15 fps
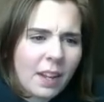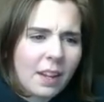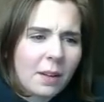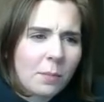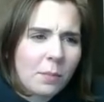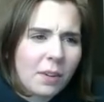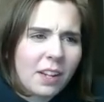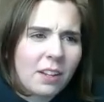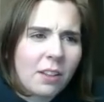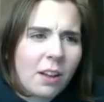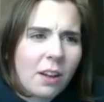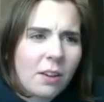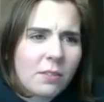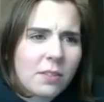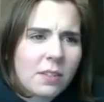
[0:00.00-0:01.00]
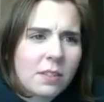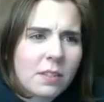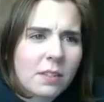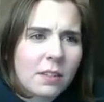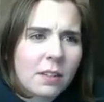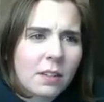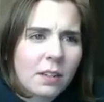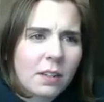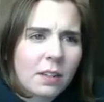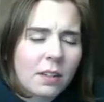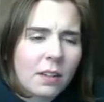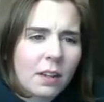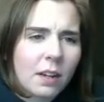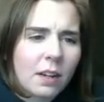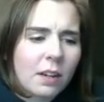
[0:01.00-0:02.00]
Pretty close.
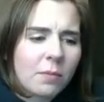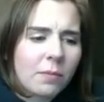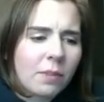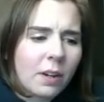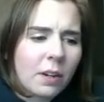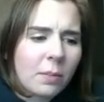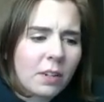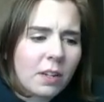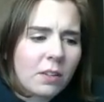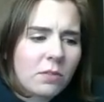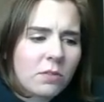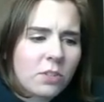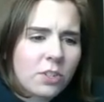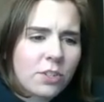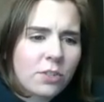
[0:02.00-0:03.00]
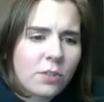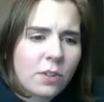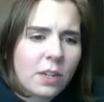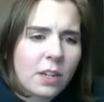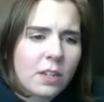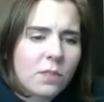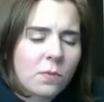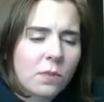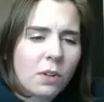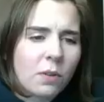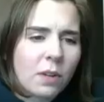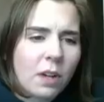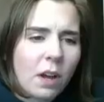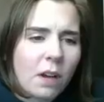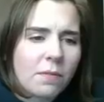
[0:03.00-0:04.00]
For anybody who's just joining us, we're
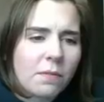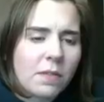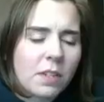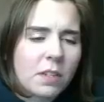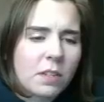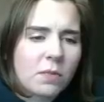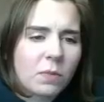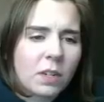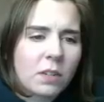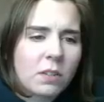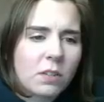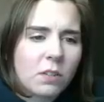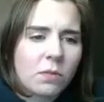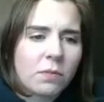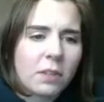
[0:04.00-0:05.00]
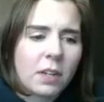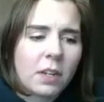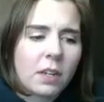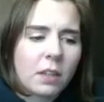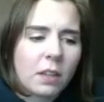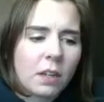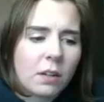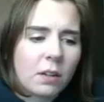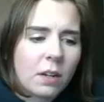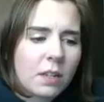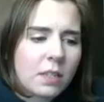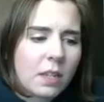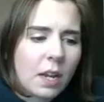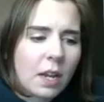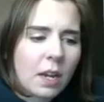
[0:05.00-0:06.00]
going off of this real snowflake that
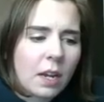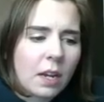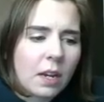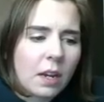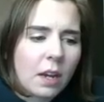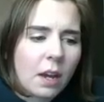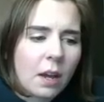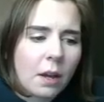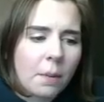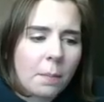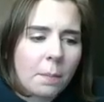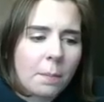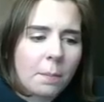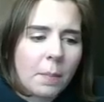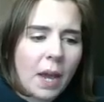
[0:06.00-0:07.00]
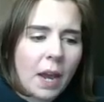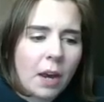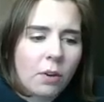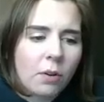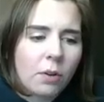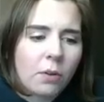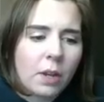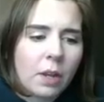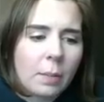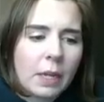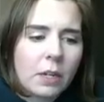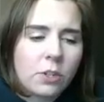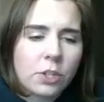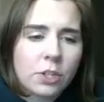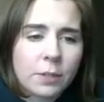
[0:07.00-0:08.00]
is a macro
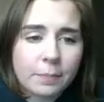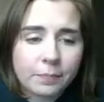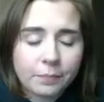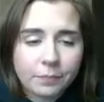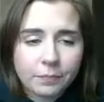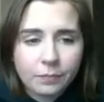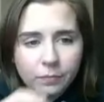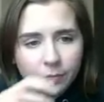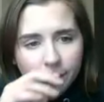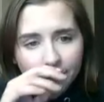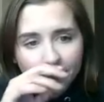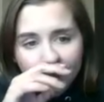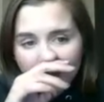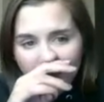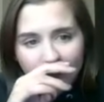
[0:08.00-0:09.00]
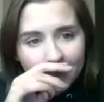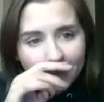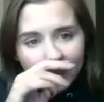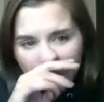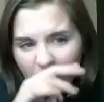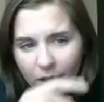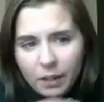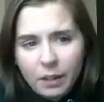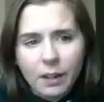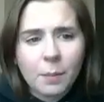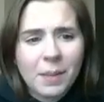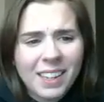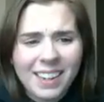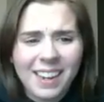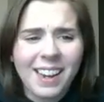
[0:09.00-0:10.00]
image.
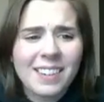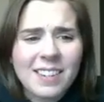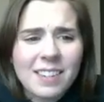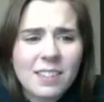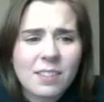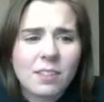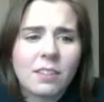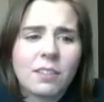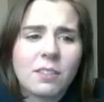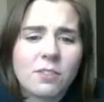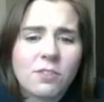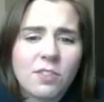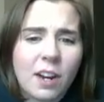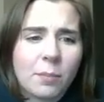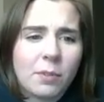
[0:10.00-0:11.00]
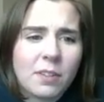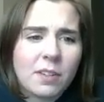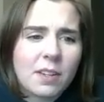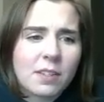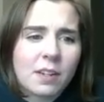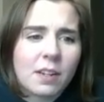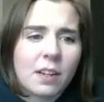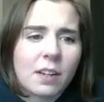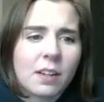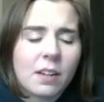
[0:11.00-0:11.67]
And yeah, it does look a little tribal, doesn't it?